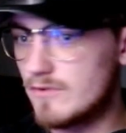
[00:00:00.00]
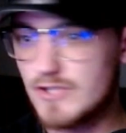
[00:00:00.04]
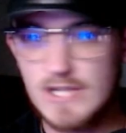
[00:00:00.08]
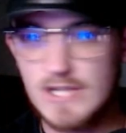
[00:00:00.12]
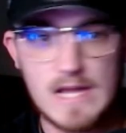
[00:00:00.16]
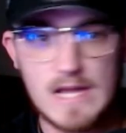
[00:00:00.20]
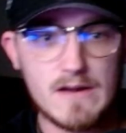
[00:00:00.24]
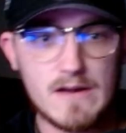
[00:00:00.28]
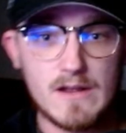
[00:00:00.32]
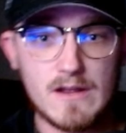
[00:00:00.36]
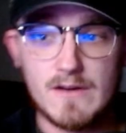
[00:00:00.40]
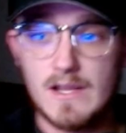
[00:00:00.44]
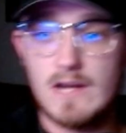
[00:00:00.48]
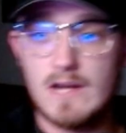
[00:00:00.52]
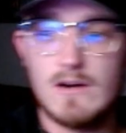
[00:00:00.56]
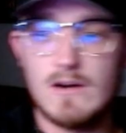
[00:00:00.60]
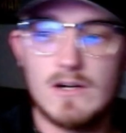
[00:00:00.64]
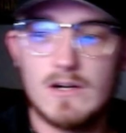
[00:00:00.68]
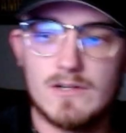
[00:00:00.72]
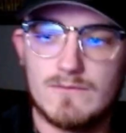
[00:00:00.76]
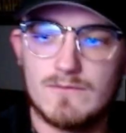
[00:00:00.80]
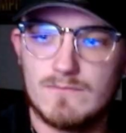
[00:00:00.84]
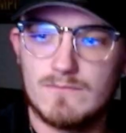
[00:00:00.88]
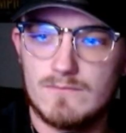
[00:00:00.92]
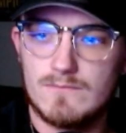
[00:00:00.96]
Shout out
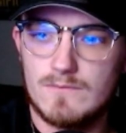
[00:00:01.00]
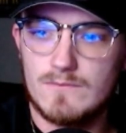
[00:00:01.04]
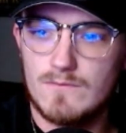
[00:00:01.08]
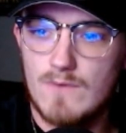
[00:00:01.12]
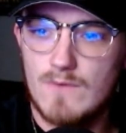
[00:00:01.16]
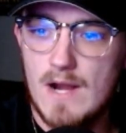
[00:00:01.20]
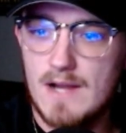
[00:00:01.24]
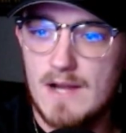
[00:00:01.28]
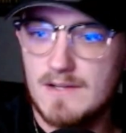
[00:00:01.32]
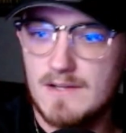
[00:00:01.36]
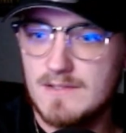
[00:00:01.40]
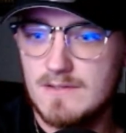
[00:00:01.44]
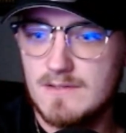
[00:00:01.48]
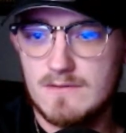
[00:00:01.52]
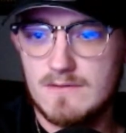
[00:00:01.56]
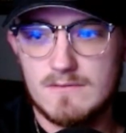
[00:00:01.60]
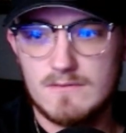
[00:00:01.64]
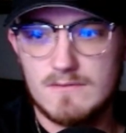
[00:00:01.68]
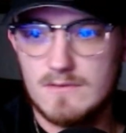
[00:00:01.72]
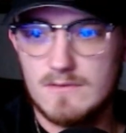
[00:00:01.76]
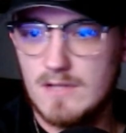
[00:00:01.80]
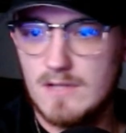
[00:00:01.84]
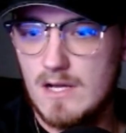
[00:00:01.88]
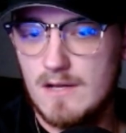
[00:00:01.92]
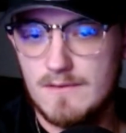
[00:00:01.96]
Aaron Rex,
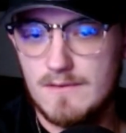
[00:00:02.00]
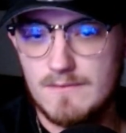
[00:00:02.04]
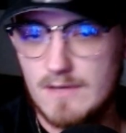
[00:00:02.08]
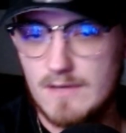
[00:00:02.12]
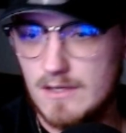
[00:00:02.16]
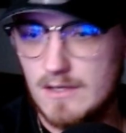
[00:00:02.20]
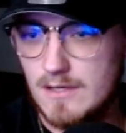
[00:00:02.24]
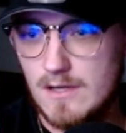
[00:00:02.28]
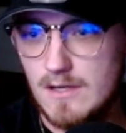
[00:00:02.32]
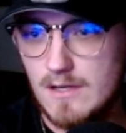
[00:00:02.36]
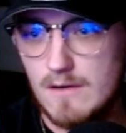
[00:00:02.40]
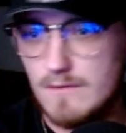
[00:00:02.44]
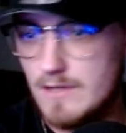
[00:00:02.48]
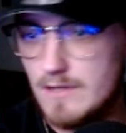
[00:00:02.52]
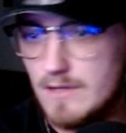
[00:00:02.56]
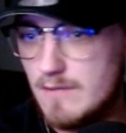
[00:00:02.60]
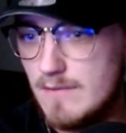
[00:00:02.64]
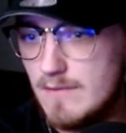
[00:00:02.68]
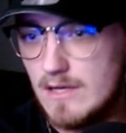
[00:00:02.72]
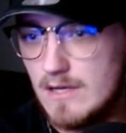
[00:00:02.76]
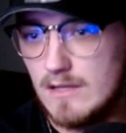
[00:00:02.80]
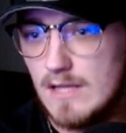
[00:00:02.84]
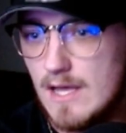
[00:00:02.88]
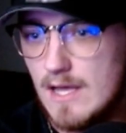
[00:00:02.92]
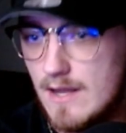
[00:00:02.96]
a goat. He
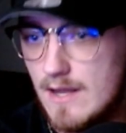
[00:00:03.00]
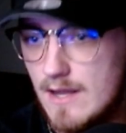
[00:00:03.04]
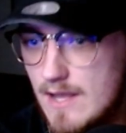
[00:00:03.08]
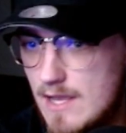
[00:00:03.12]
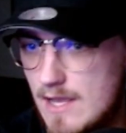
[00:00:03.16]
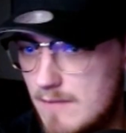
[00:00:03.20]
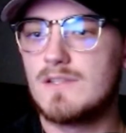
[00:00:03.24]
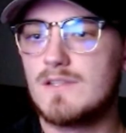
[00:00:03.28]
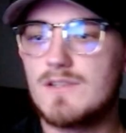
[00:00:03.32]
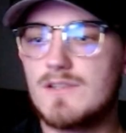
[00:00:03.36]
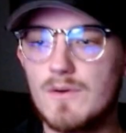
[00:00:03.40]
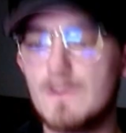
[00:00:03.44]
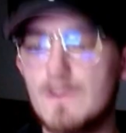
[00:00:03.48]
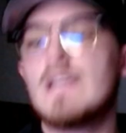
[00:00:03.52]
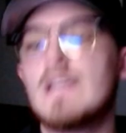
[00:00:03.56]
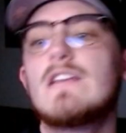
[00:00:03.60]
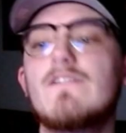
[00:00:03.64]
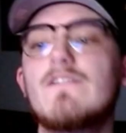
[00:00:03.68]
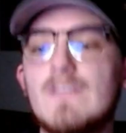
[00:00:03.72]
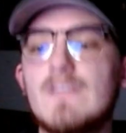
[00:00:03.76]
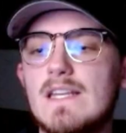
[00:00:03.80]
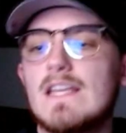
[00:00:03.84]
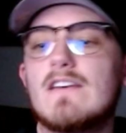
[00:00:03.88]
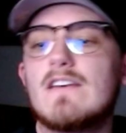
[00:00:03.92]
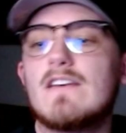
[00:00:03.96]
made a lot happen. So
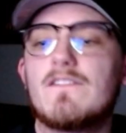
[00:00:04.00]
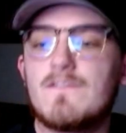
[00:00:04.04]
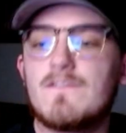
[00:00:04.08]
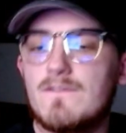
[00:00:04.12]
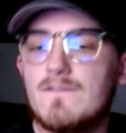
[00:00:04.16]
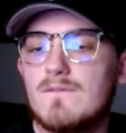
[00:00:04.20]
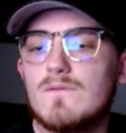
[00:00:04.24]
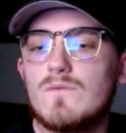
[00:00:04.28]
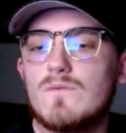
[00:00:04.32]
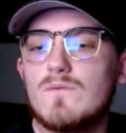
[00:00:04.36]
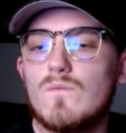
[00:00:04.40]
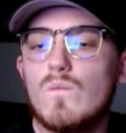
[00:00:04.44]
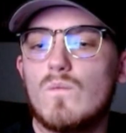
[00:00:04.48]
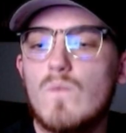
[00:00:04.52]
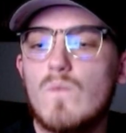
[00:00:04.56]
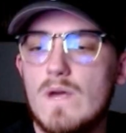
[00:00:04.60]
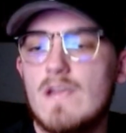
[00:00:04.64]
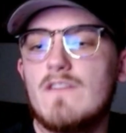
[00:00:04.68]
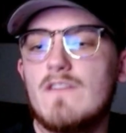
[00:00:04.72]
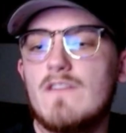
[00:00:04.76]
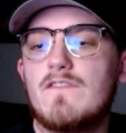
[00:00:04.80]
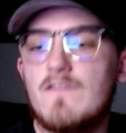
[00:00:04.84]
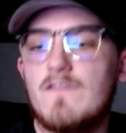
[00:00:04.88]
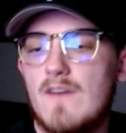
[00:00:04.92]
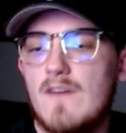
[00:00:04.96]
even if
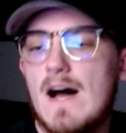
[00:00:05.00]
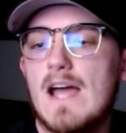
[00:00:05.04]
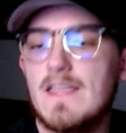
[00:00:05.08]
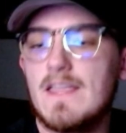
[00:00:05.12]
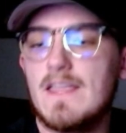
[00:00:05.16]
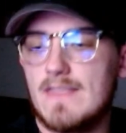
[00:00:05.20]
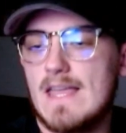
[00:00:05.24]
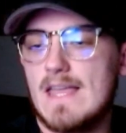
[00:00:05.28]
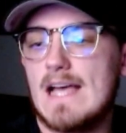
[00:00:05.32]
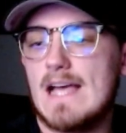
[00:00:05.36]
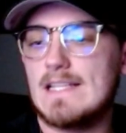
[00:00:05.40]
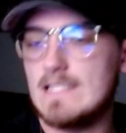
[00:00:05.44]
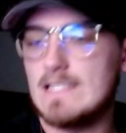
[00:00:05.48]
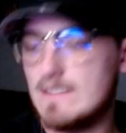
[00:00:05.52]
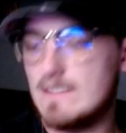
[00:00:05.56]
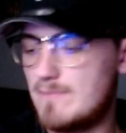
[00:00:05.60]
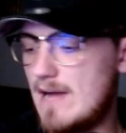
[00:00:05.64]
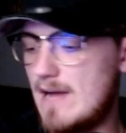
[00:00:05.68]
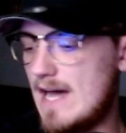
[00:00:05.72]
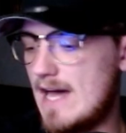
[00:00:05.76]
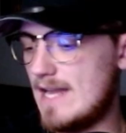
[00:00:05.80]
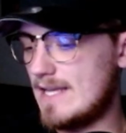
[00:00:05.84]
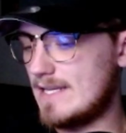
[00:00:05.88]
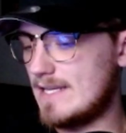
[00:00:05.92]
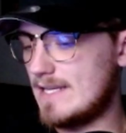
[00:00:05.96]
we find that
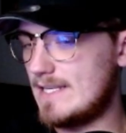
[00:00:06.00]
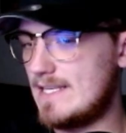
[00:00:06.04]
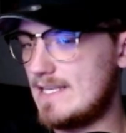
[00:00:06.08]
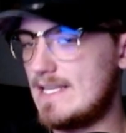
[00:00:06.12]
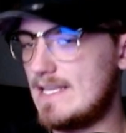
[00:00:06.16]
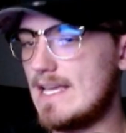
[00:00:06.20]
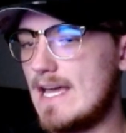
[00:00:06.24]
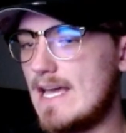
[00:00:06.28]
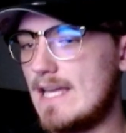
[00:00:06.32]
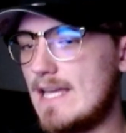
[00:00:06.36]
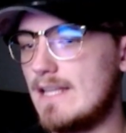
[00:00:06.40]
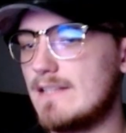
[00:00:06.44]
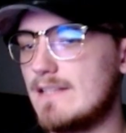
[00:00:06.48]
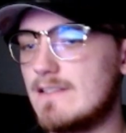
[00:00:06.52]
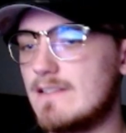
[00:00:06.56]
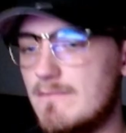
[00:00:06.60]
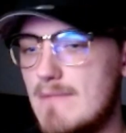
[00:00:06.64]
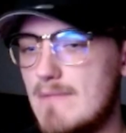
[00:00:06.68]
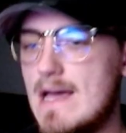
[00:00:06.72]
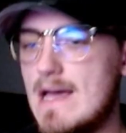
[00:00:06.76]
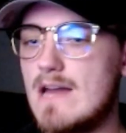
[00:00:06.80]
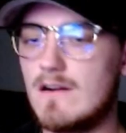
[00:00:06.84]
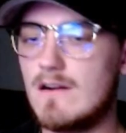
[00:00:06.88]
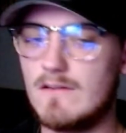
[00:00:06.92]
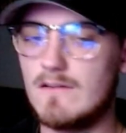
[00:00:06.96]
spot again, it's a
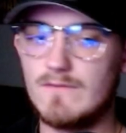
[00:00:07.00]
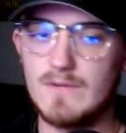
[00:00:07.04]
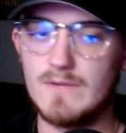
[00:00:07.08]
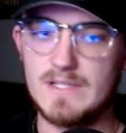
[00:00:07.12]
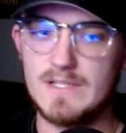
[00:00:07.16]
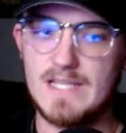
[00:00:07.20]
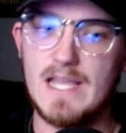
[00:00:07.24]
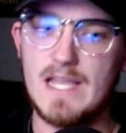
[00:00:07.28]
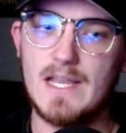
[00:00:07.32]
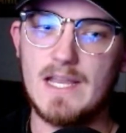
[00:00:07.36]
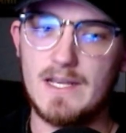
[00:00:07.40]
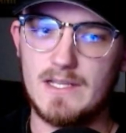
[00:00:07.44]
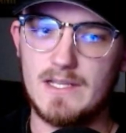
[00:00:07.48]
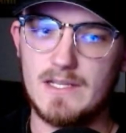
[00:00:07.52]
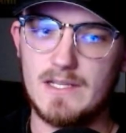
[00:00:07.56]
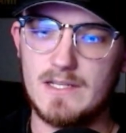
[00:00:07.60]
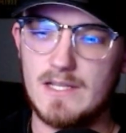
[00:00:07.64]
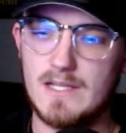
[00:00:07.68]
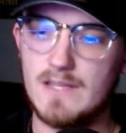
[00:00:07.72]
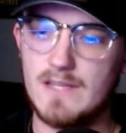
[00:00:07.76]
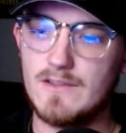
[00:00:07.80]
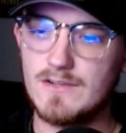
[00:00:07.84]
matter of retaining it.